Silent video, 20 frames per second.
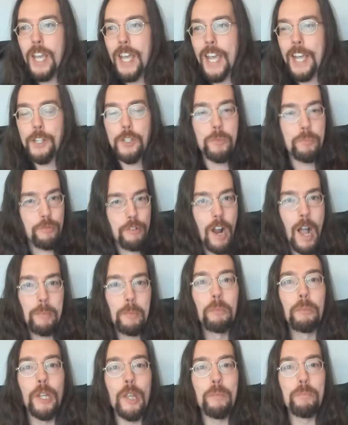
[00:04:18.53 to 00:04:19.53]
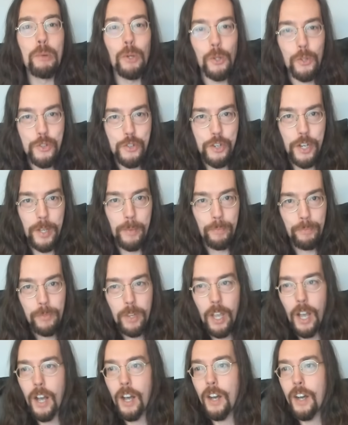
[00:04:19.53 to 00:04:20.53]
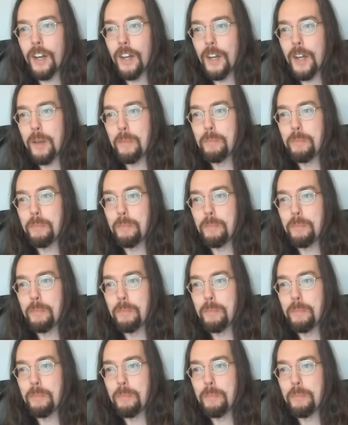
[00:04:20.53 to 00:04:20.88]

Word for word: it's probably bullshit uh,